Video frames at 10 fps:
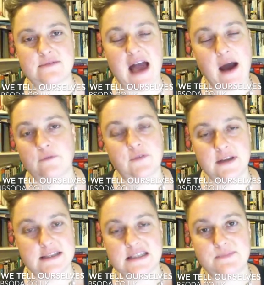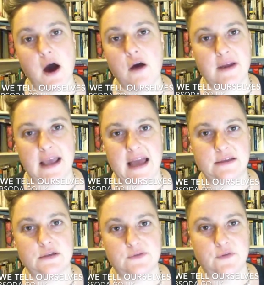helpful and inspiring and
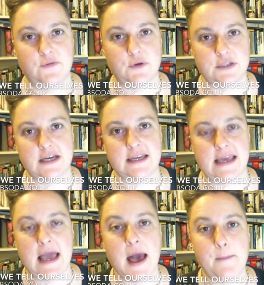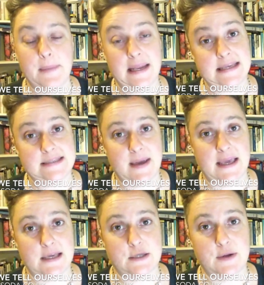useful for your journey, please make
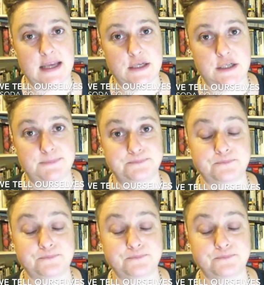a donation.